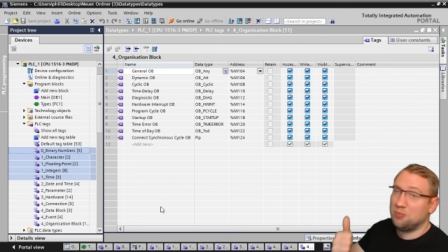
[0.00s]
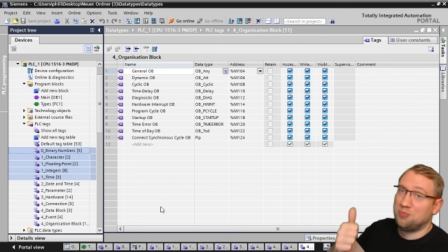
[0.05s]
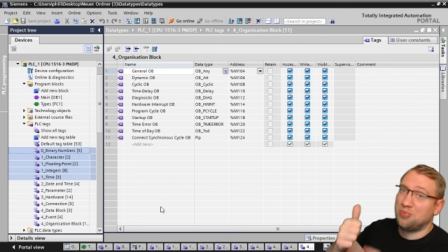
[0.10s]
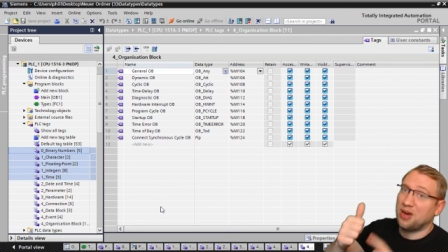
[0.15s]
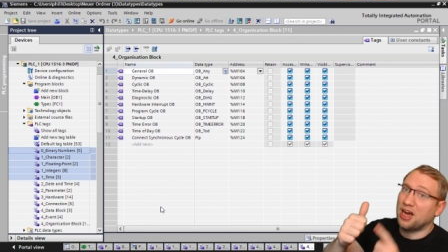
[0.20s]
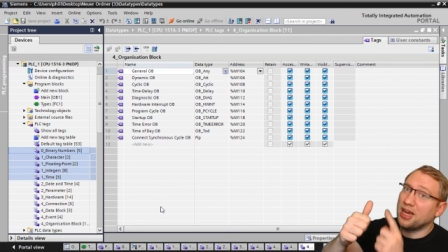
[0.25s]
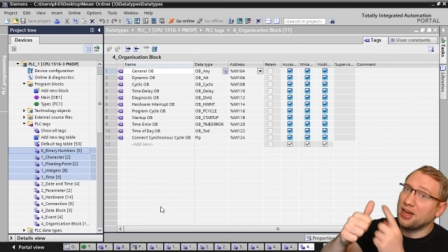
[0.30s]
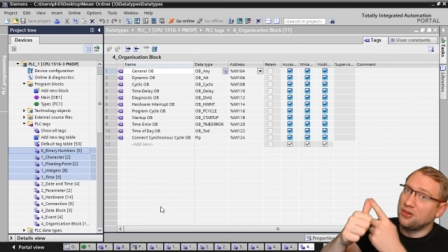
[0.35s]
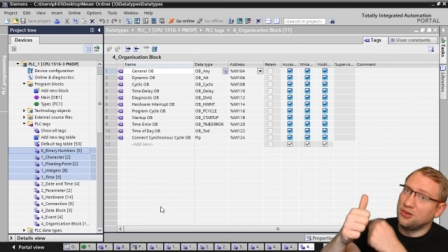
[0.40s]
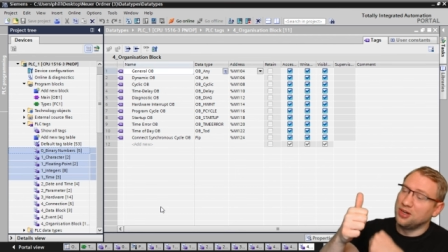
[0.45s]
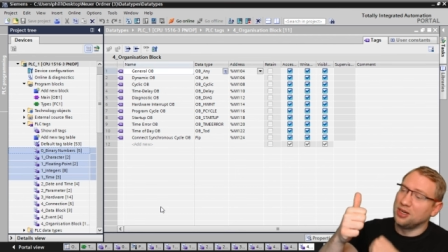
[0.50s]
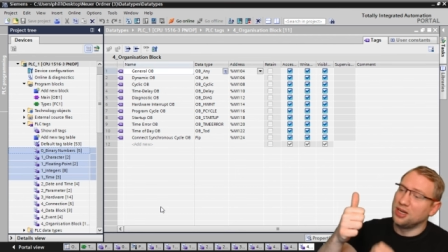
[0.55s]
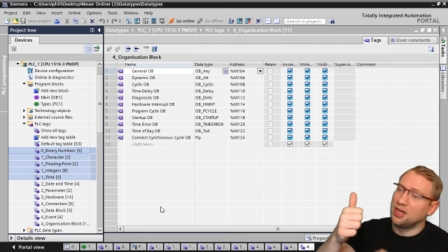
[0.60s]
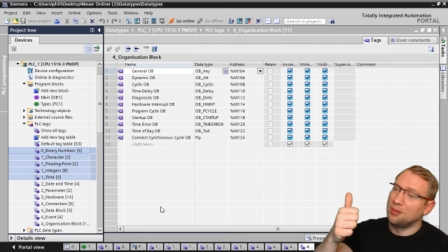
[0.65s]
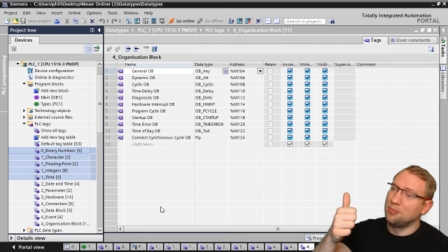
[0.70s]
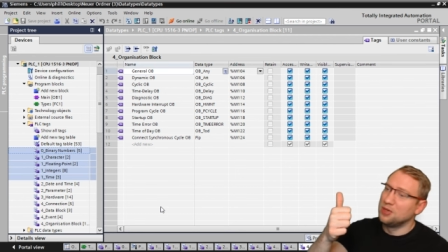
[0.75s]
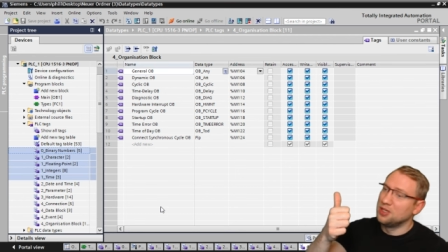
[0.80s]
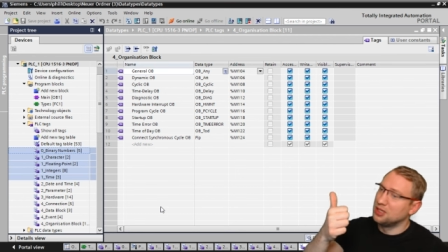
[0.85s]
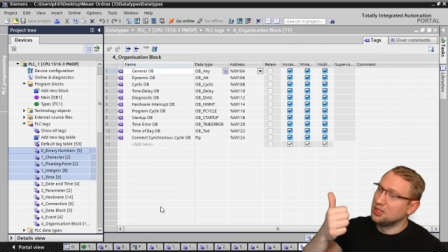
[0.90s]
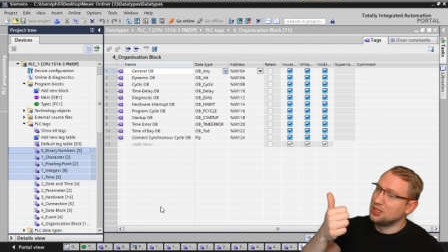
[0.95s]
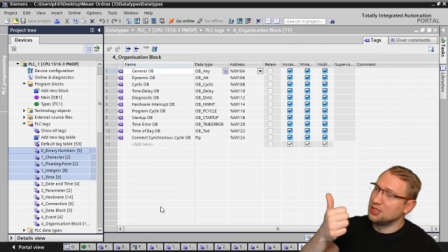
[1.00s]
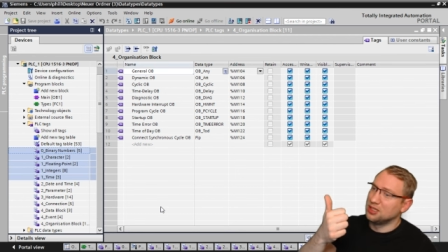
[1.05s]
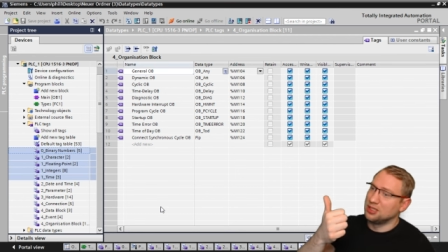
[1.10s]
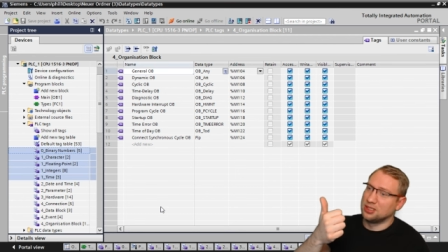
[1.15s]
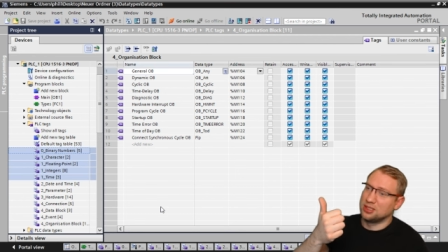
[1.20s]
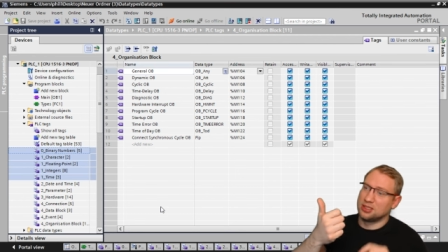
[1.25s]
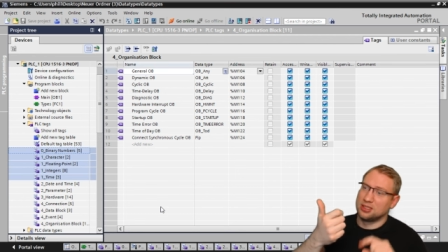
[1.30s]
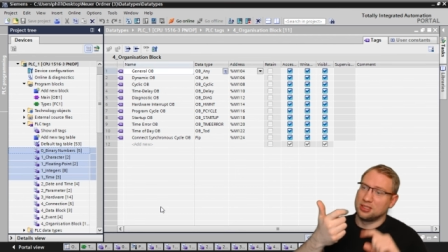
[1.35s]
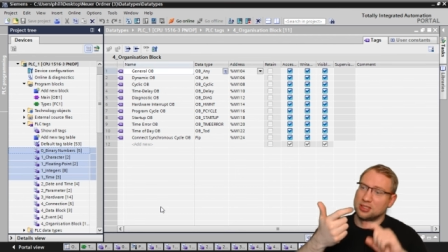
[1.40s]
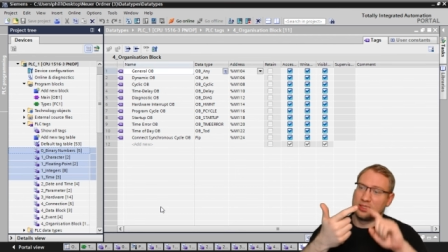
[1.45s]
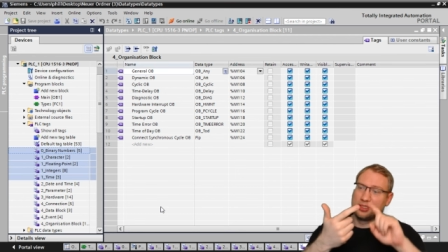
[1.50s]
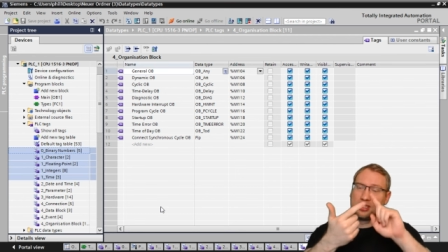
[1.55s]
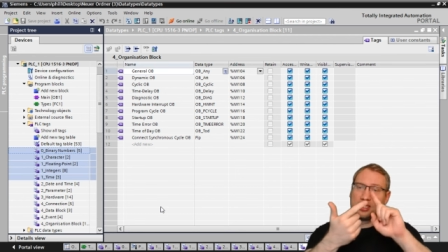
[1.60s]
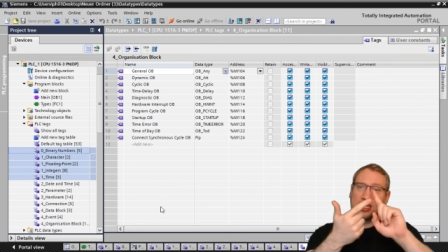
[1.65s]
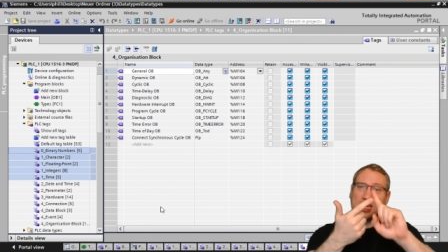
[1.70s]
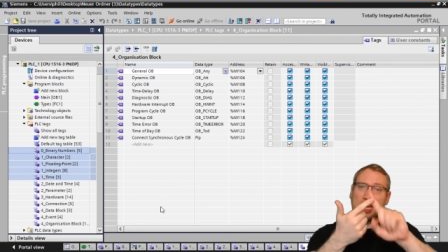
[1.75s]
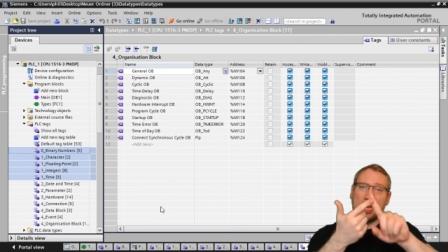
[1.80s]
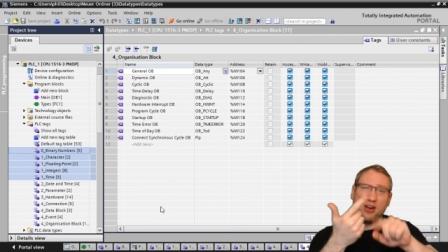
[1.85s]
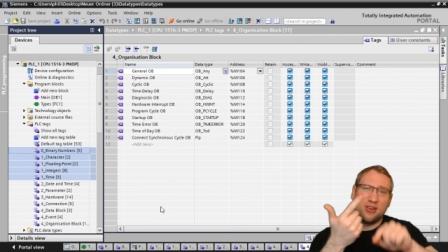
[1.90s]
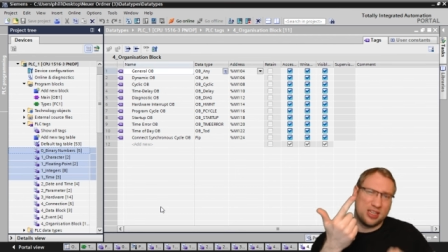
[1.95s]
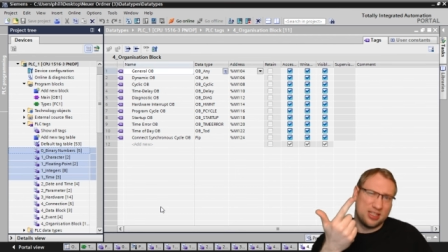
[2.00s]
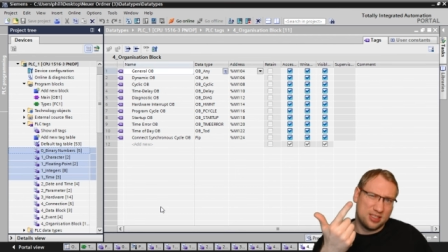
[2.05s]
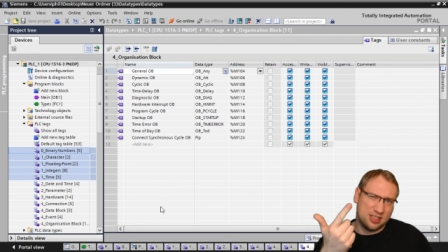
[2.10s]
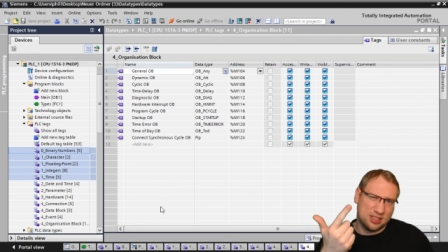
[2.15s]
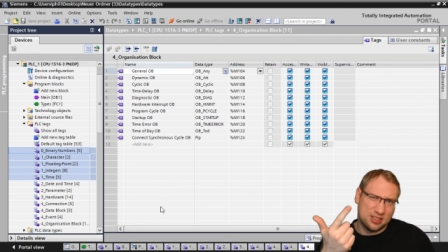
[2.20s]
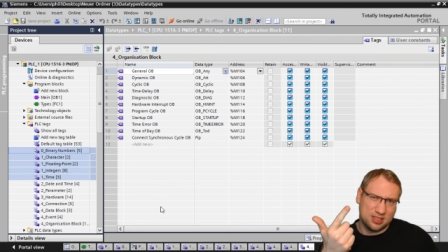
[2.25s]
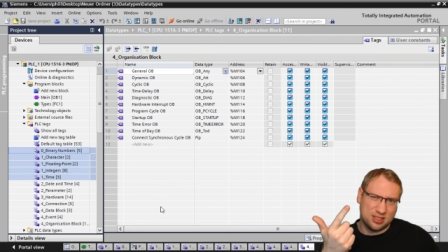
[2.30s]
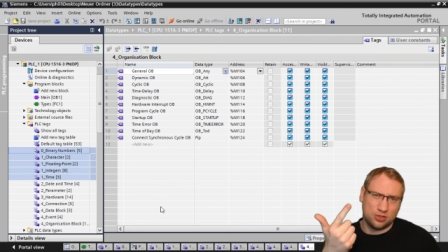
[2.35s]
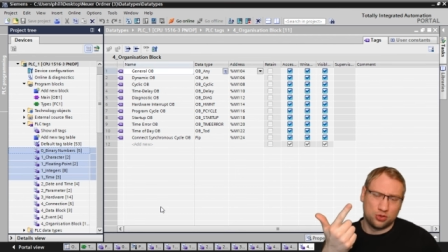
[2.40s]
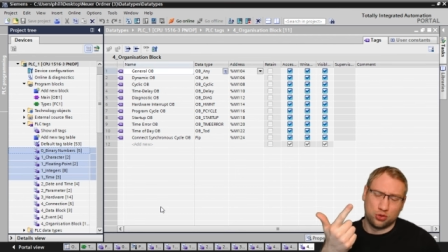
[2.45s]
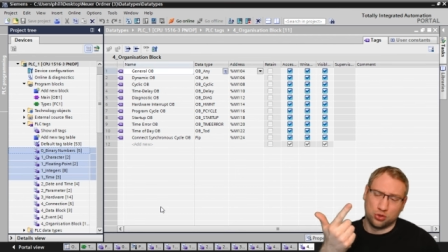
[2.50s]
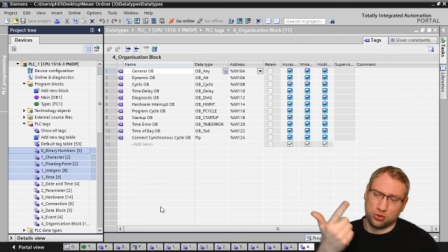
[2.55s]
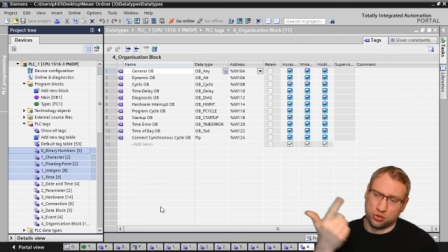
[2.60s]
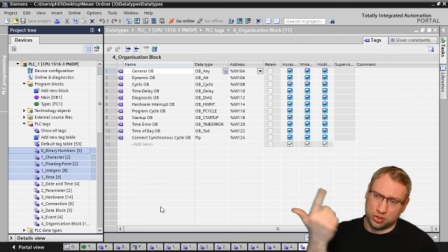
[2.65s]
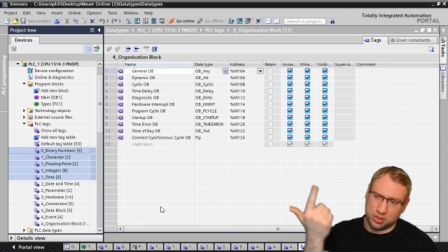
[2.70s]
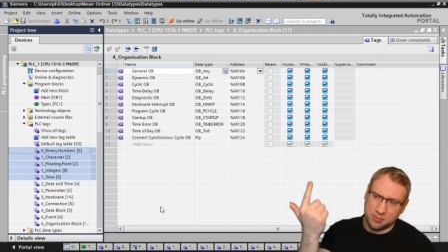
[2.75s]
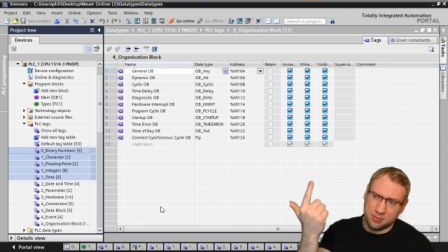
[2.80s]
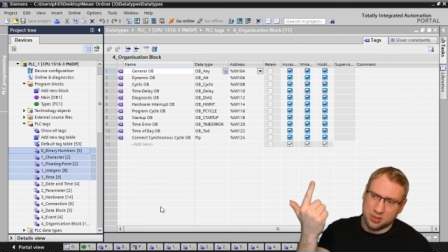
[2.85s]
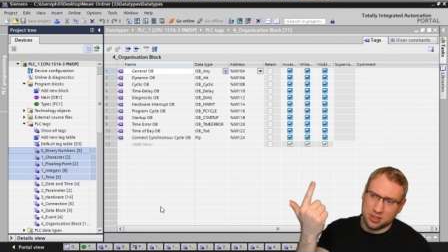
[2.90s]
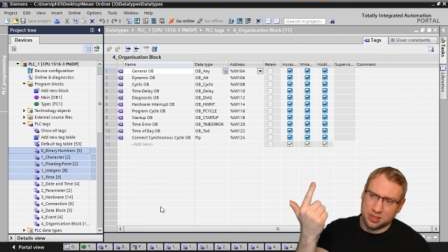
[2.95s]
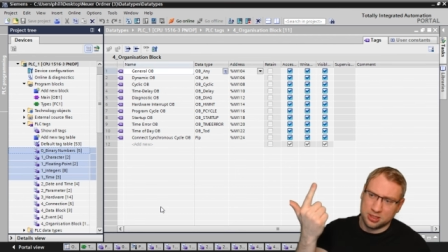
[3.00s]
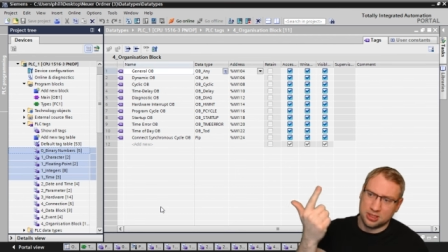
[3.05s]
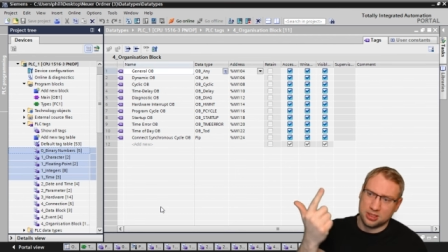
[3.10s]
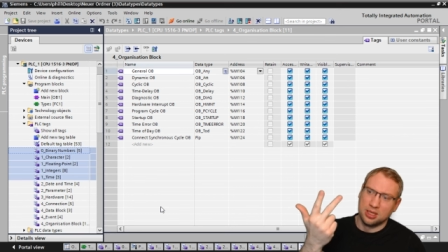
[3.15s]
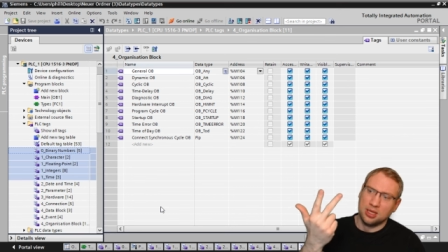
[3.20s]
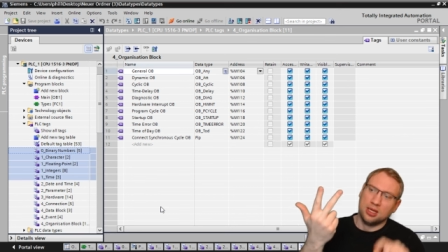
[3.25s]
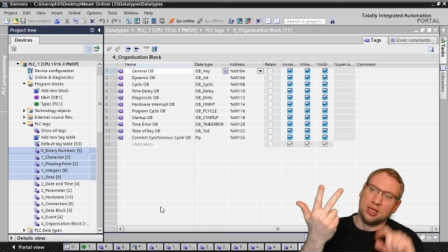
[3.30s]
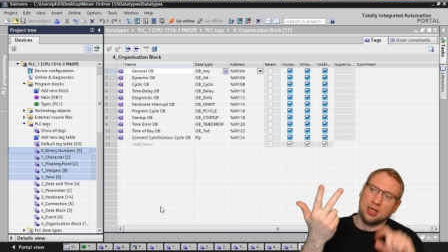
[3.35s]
binary numbers, characters, so symbols,